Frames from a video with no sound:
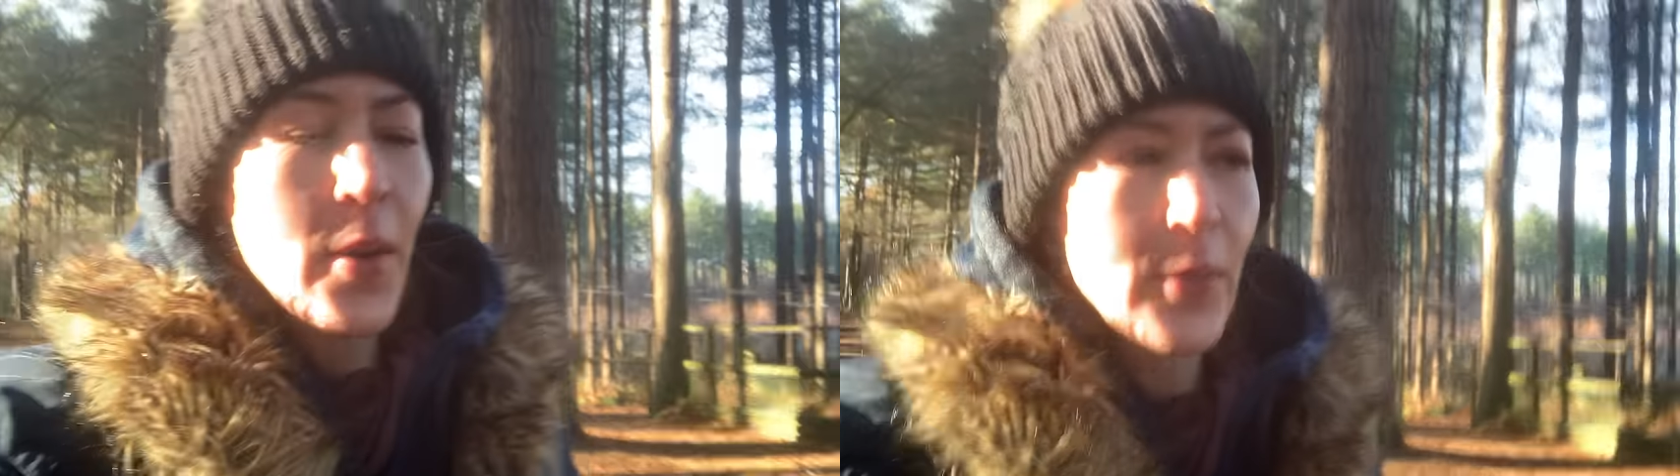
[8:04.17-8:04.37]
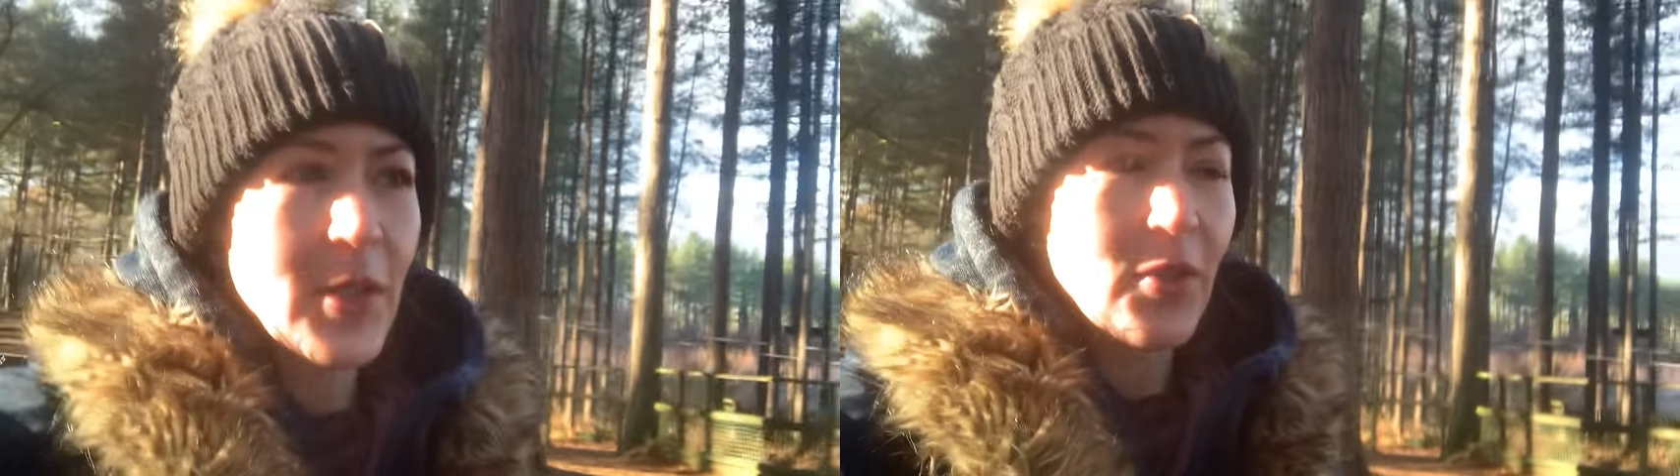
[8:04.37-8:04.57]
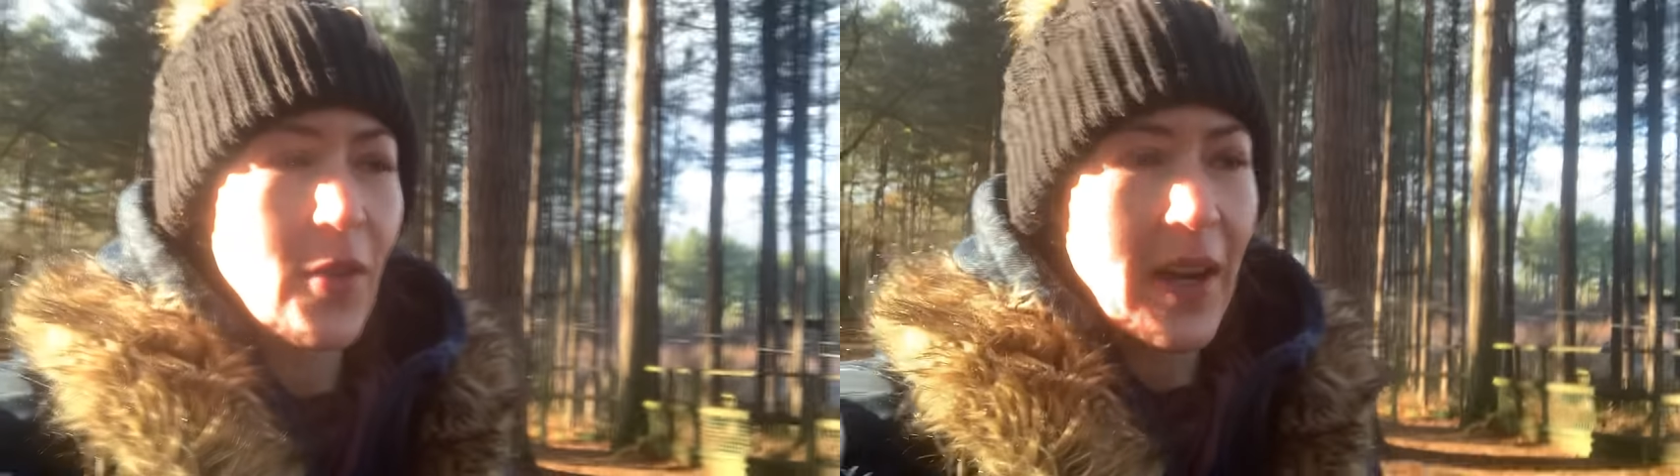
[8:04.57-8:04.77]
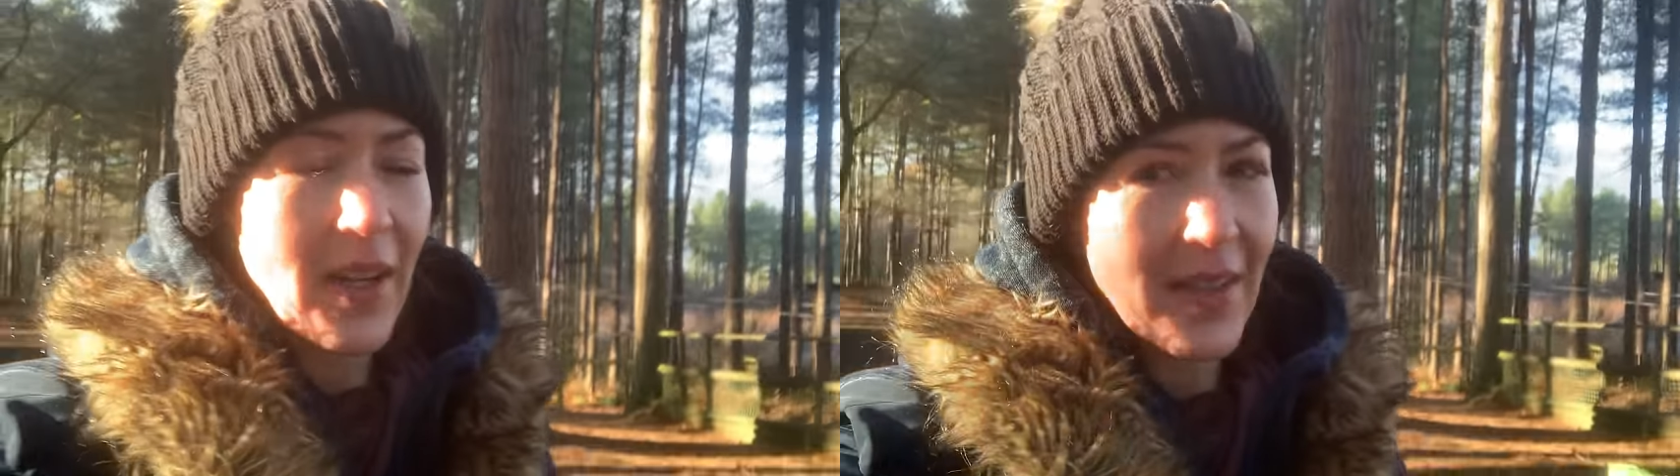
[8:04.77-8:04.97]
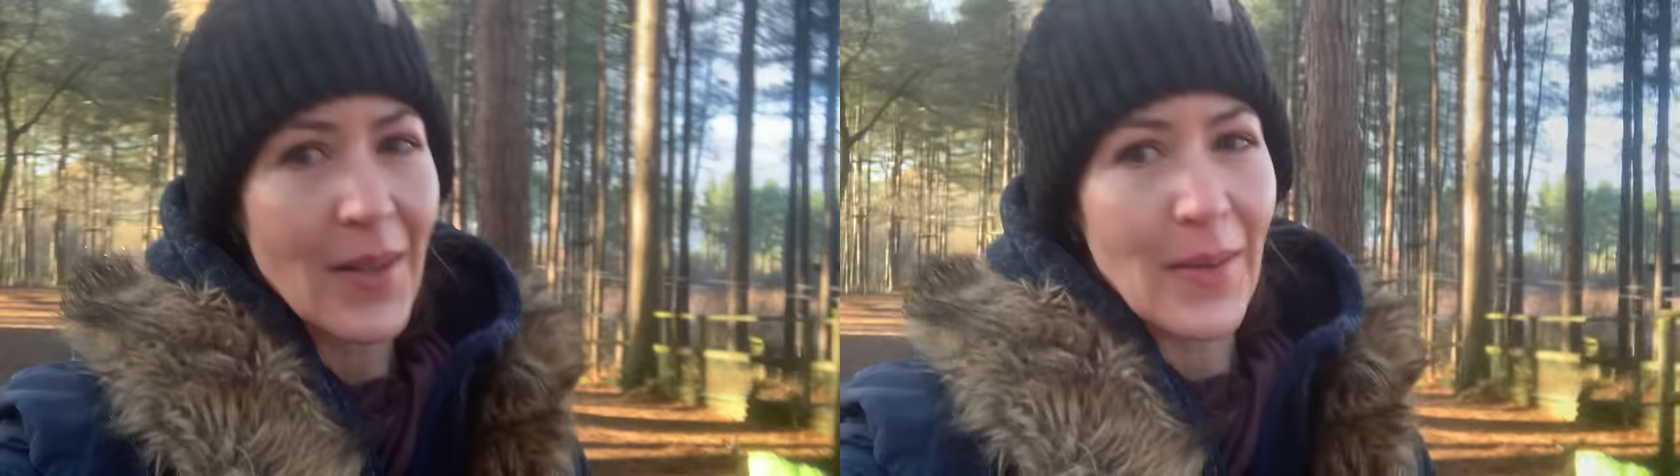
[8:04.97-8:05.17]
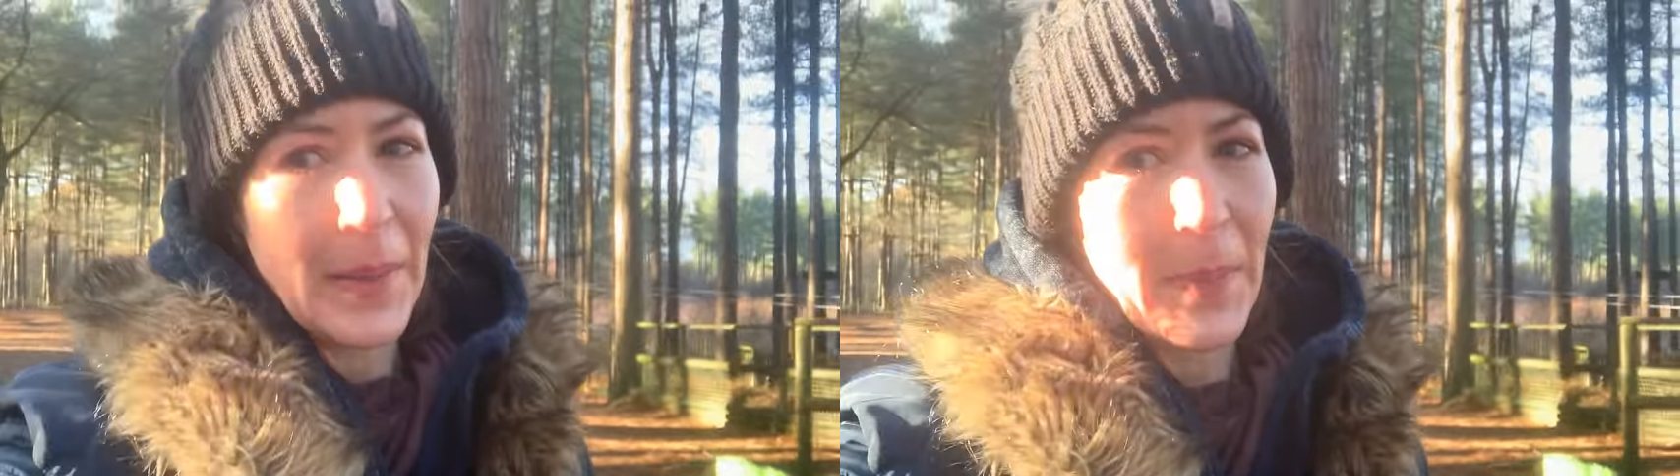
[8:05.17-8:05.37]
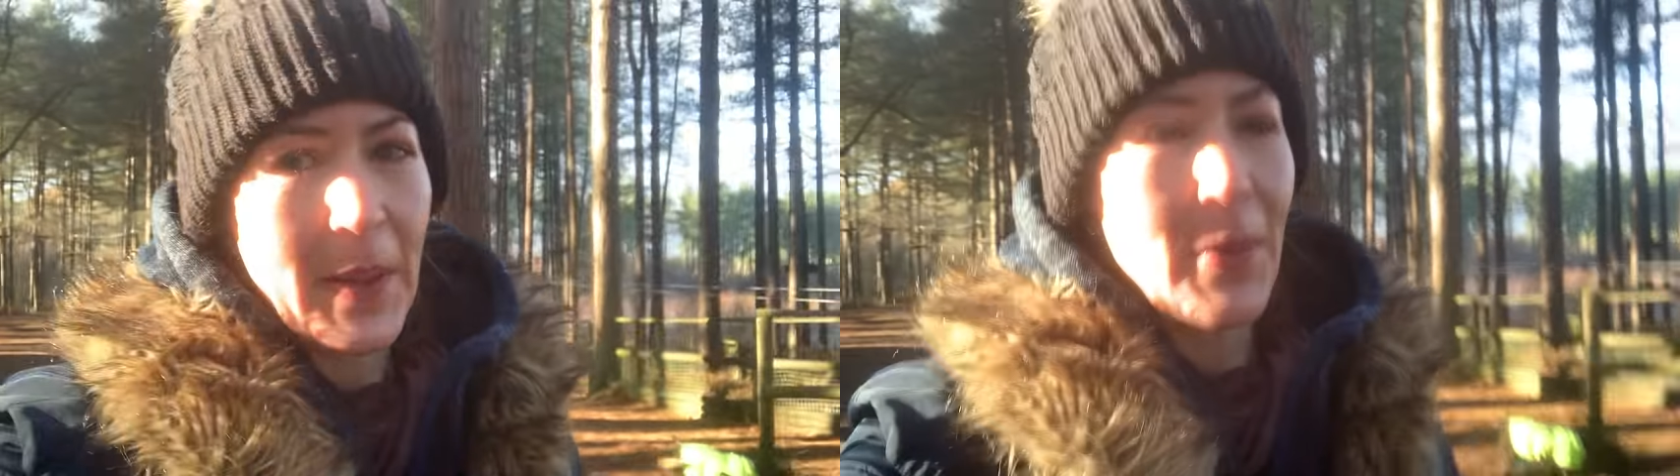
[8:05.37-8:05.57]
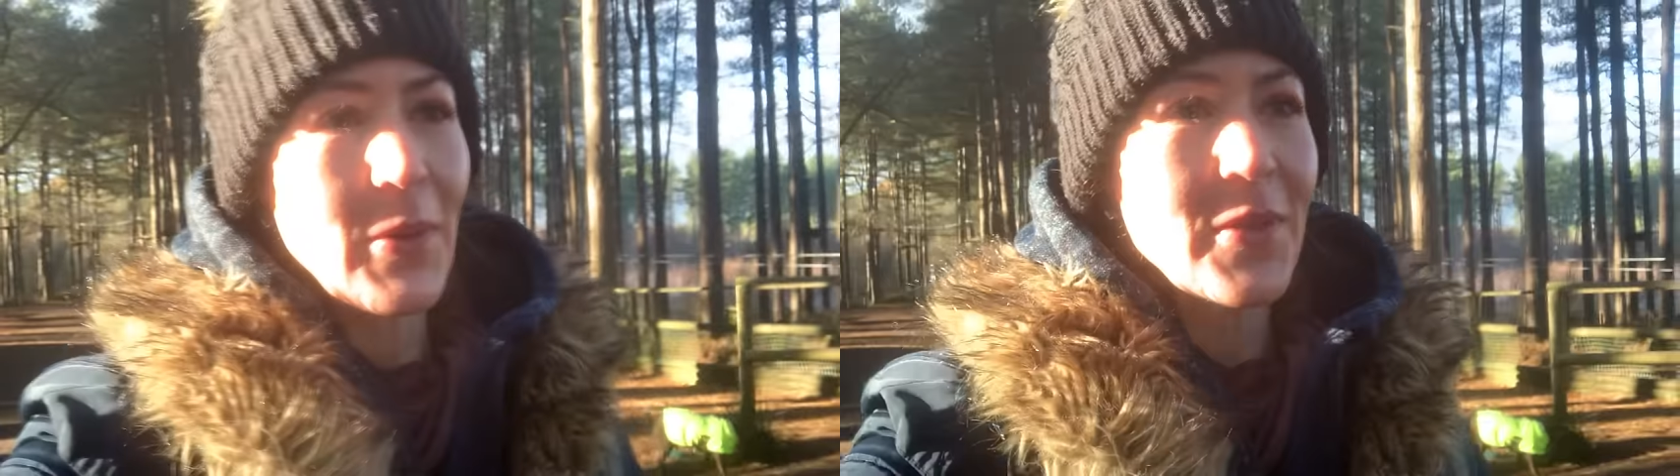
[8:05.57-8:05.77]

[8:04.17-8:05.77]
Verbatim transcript: which is great because I don't like people.